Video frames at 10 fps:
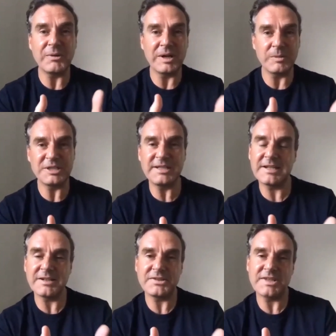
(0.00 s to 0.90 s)
with a
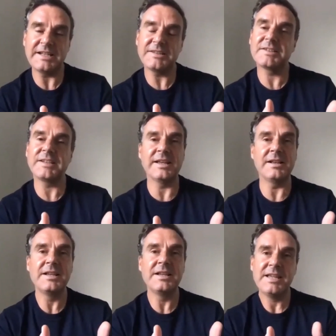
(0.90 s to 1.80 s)
particular sales
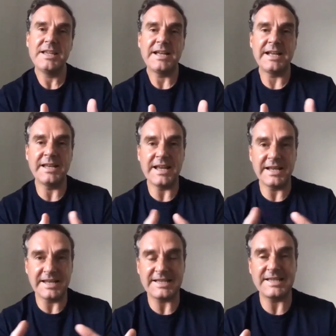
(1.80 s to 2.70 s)
skill and,
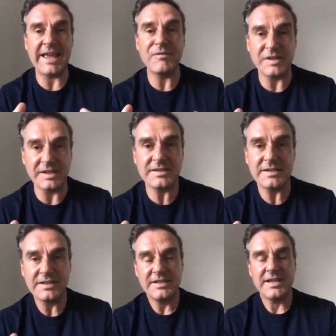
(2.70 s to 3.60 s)
and that's evident,
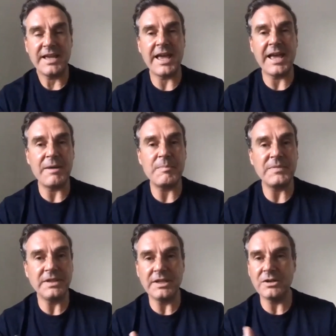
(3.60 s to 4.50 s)
um,
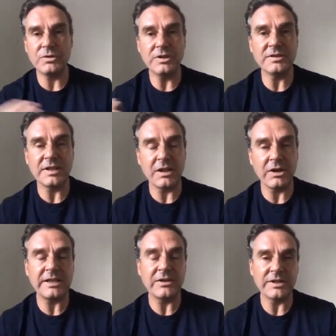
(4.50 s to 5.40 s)
you know, the
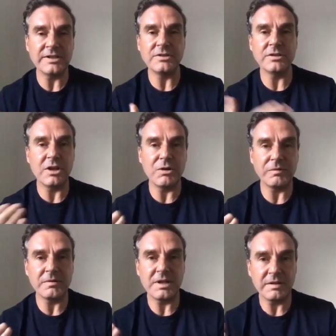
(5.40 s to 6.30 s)
likelihood is you'll go
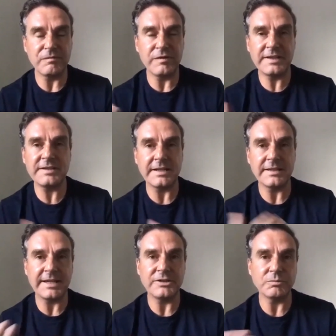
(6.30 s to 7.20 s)
and, and fix that and
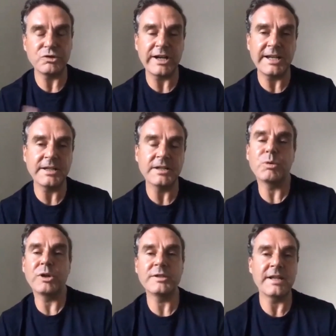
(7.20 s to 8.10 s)
take some training to
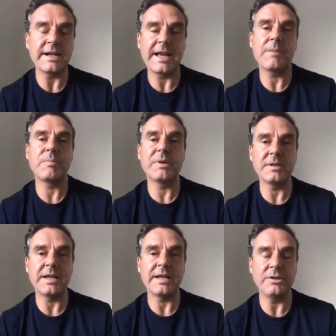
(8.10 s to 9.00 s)
bridge that gap.
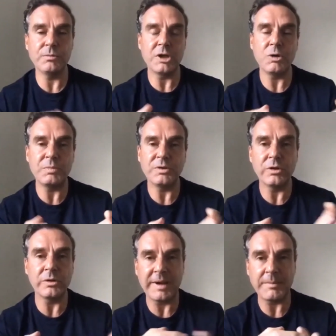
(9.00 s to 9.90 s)
And, and you would hope
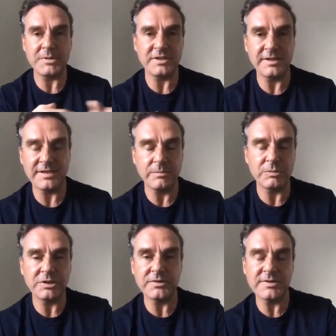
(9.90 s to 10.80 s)
other members of the team will
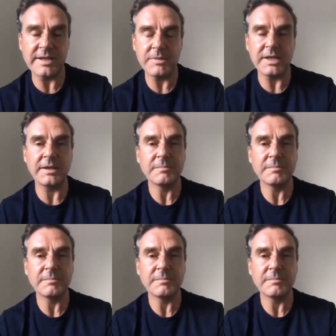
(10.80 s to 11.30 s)
do the same thing.